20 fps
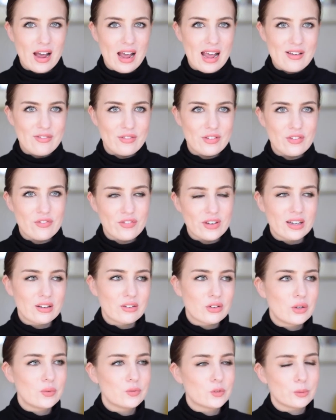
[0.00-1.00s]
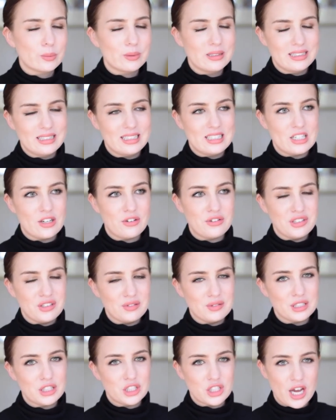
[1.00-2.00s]
if you feel uncomfortable in it, don't you,
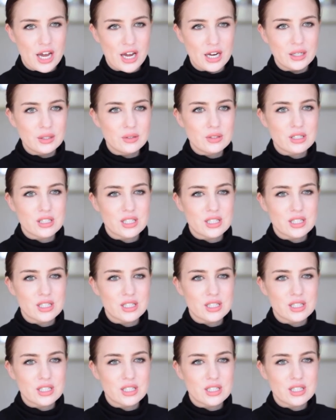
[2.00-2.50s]
it shows.